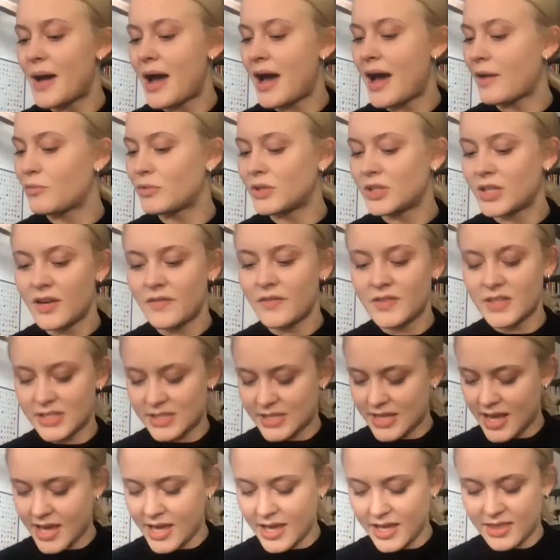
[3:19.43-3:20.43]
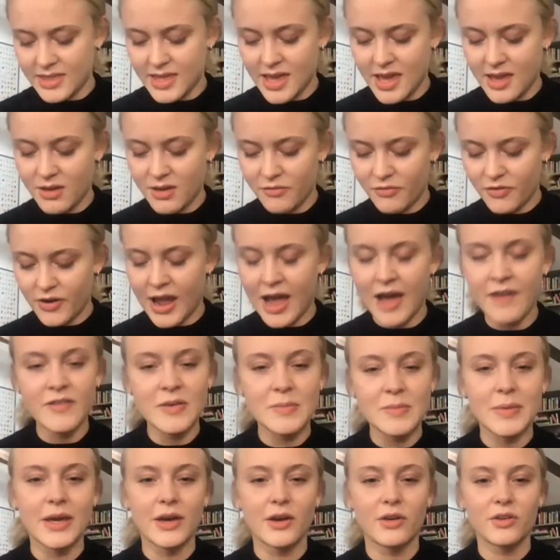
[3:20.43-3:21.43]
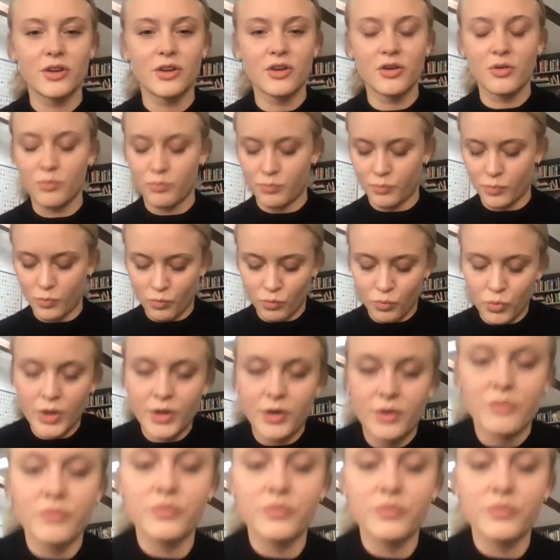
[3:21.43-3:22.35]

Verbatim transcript: I would love to say thank you for having me on your wonderful